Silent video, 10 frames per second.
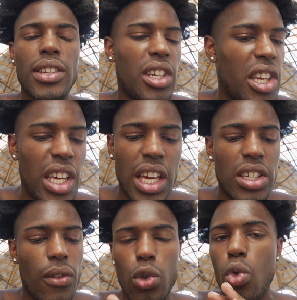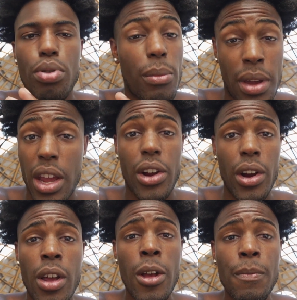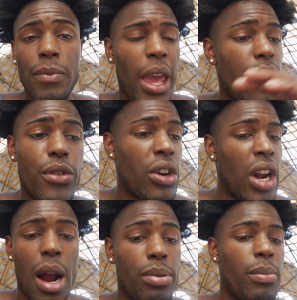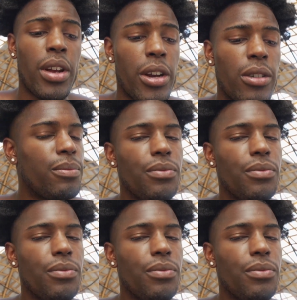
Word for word: the keys, if you prepare and if you're not prepared,